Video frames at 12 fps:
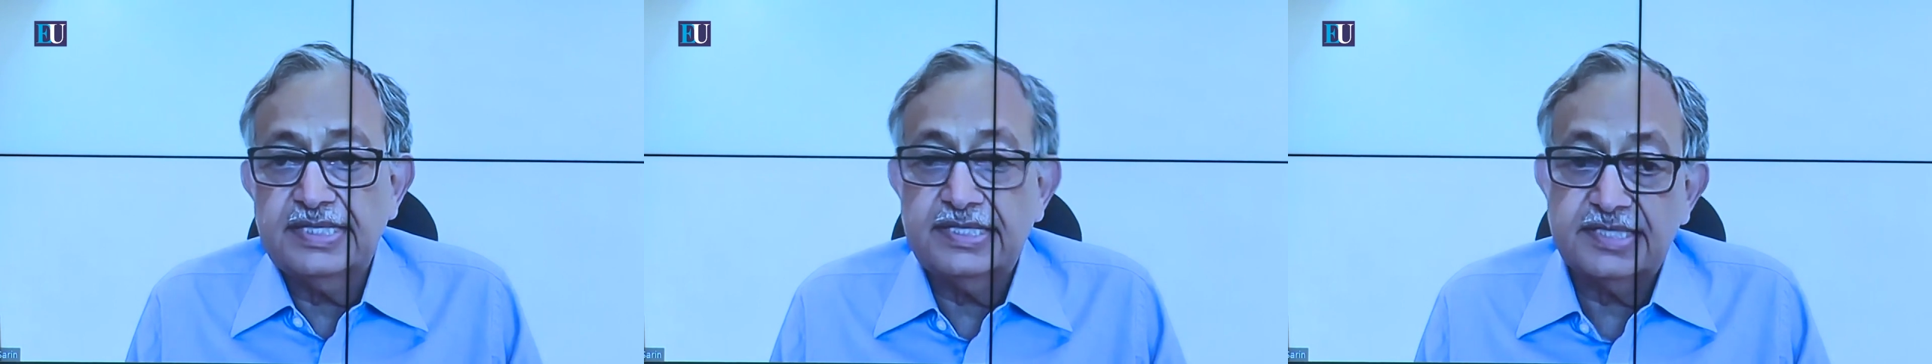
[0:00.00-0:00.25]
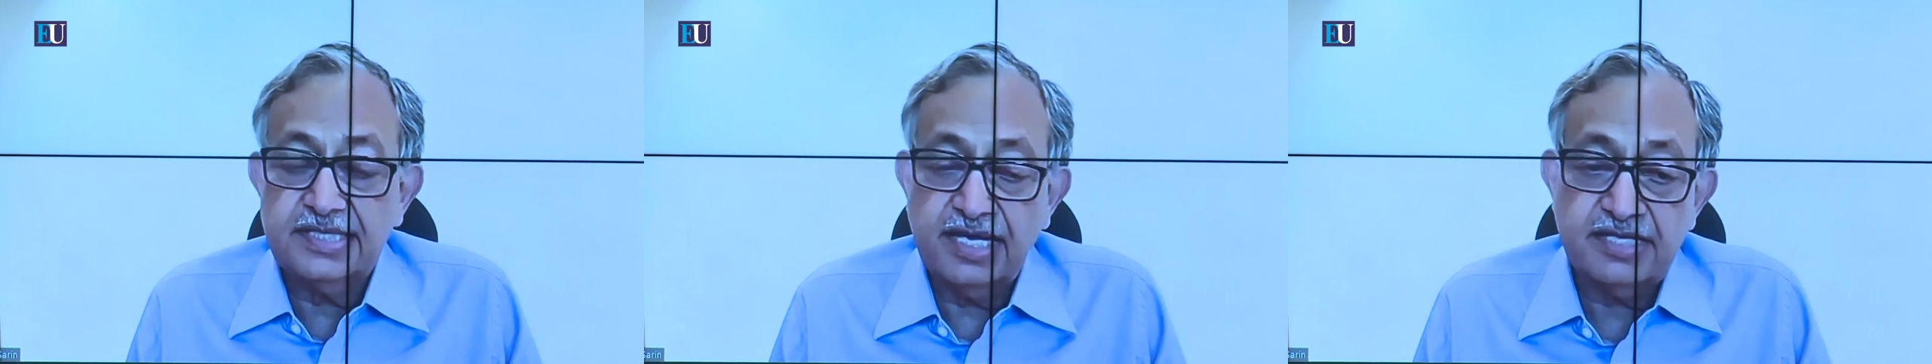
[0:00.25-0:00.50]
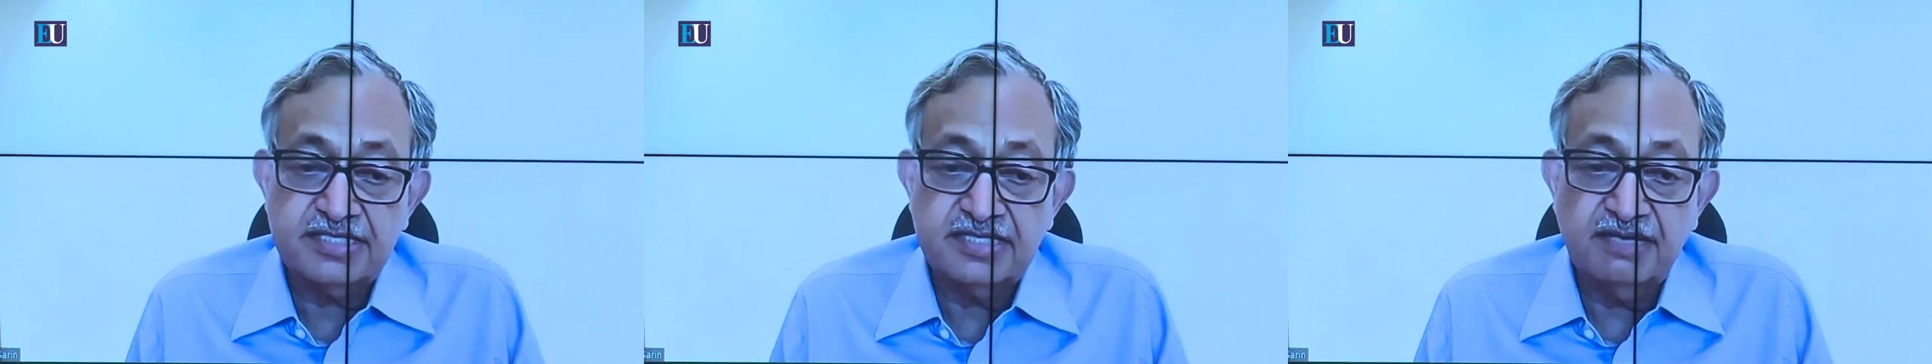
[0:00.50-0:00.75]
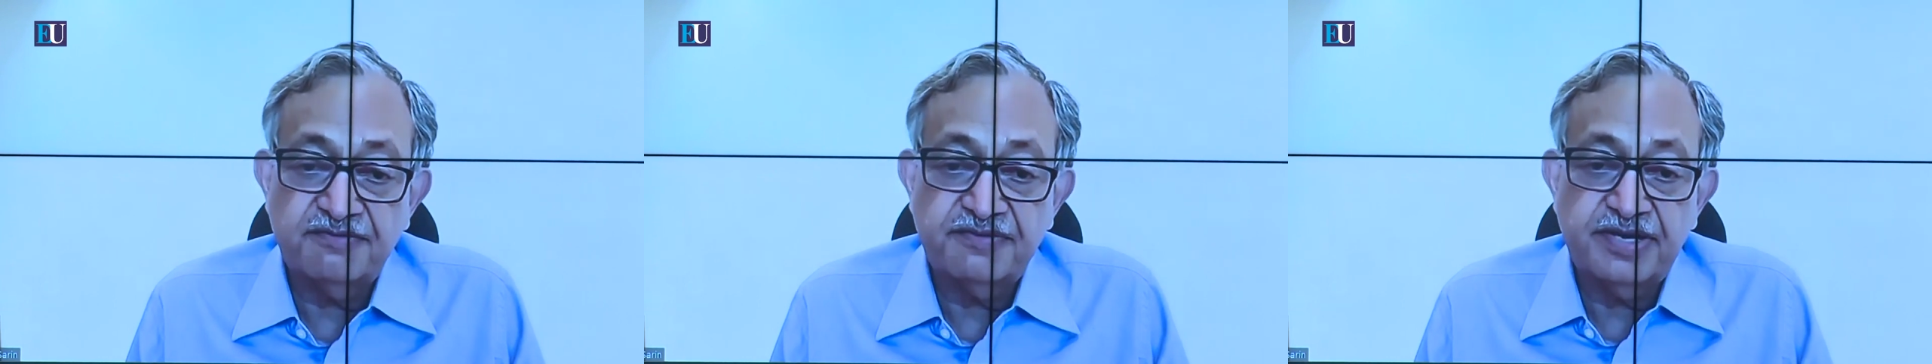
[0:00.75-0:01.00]

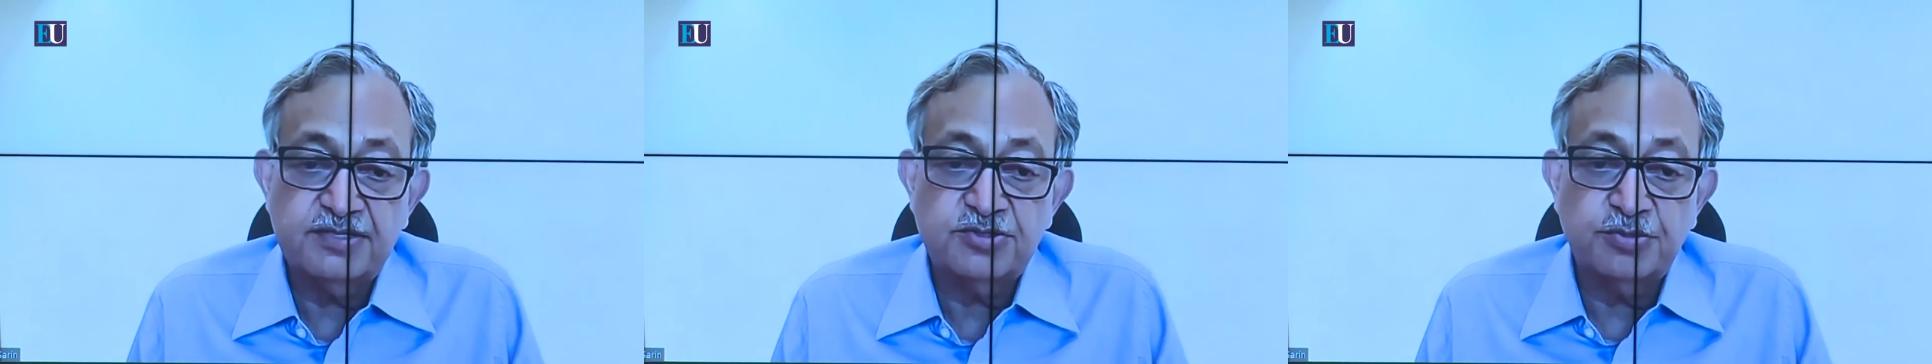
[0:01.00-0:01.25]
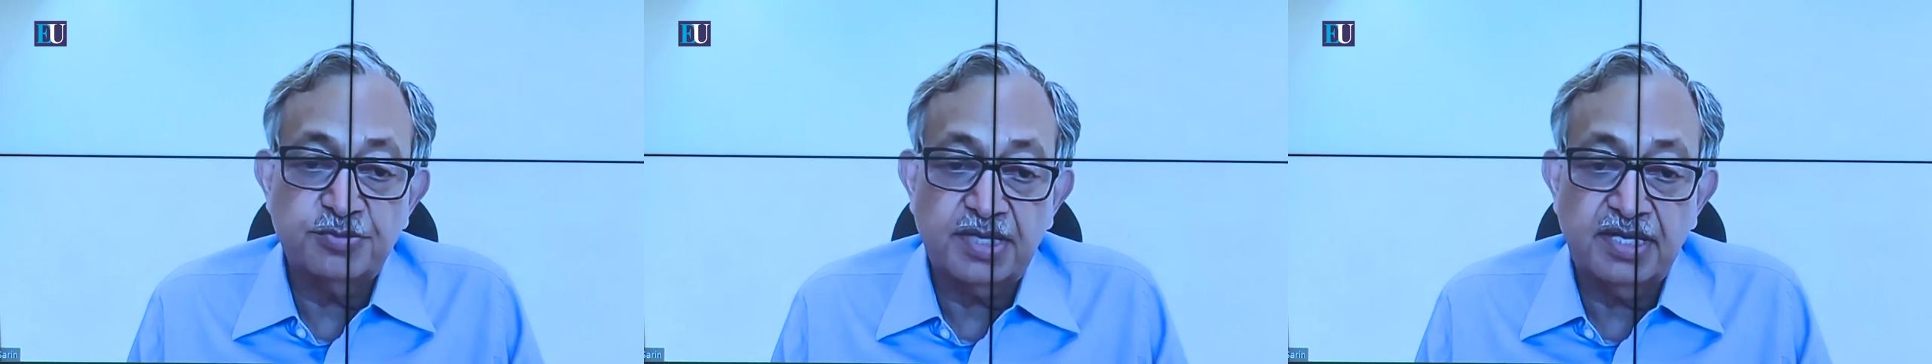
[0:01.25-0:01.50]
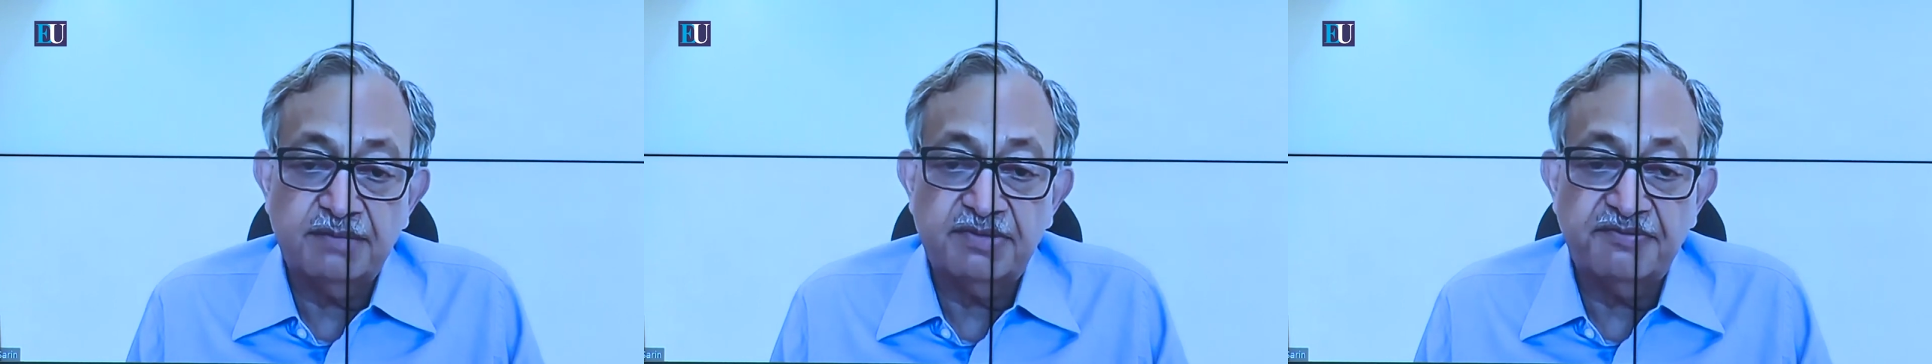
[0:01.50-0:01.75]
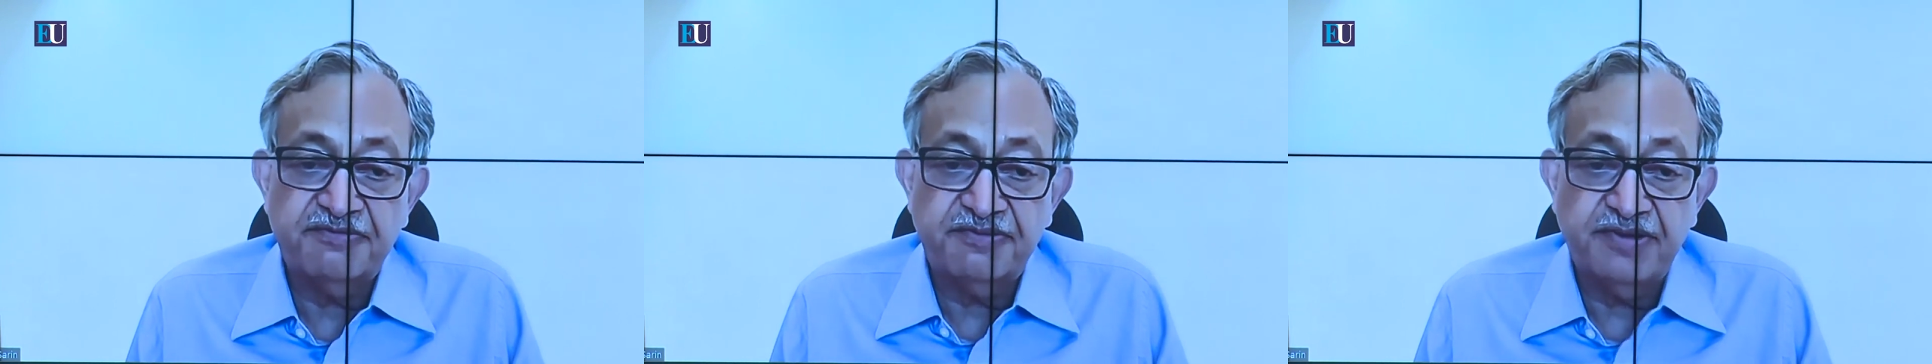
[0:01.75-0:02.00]
international friends, to become a
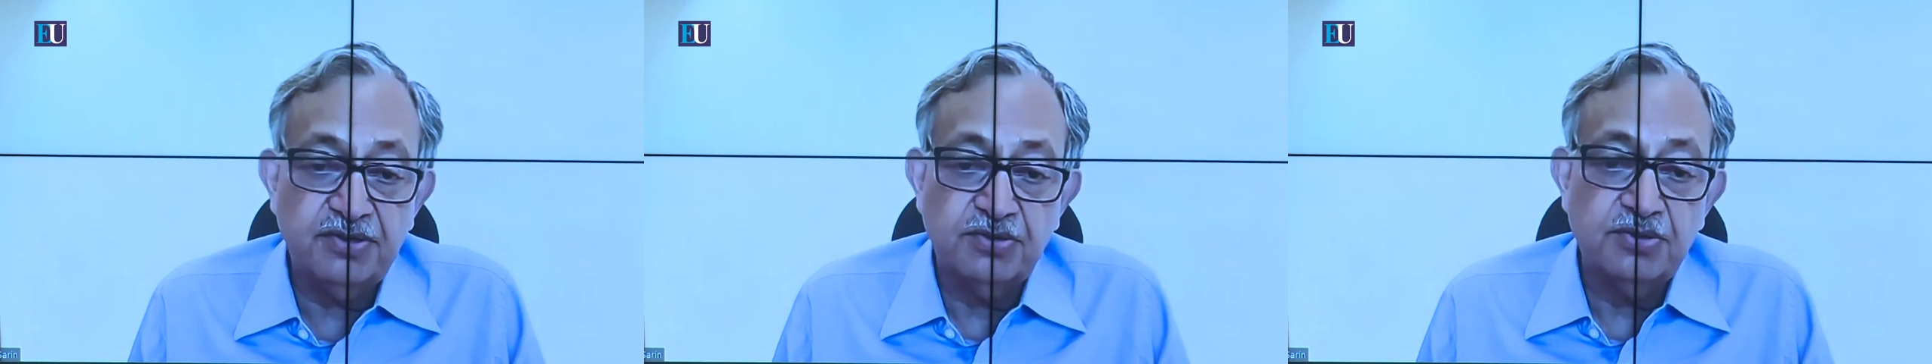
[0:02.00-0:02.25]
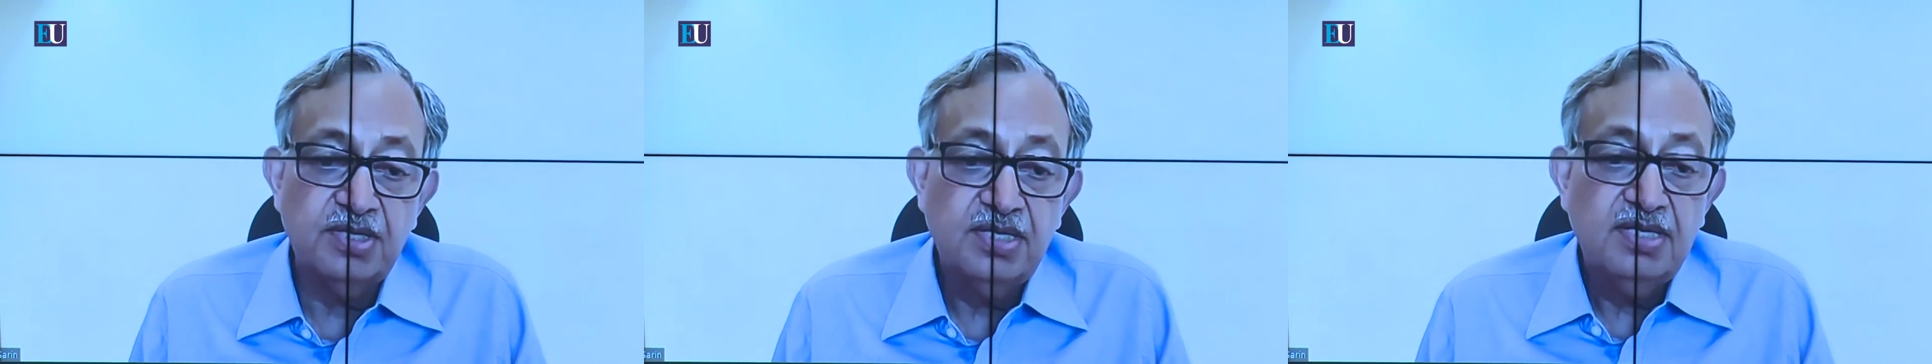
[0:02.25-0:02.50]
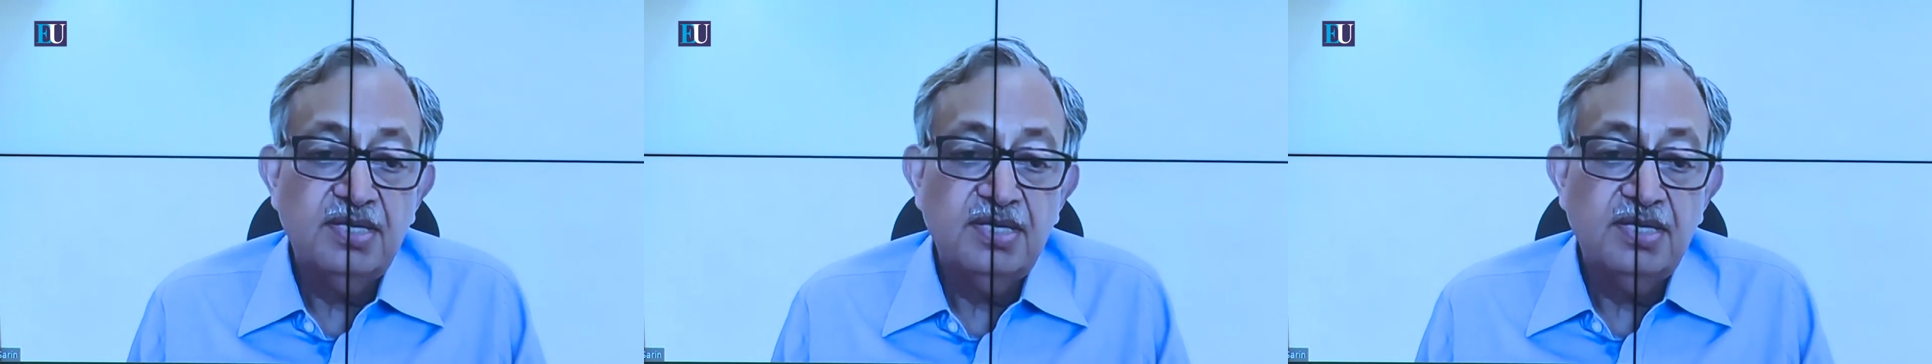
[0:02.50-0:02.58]
fellow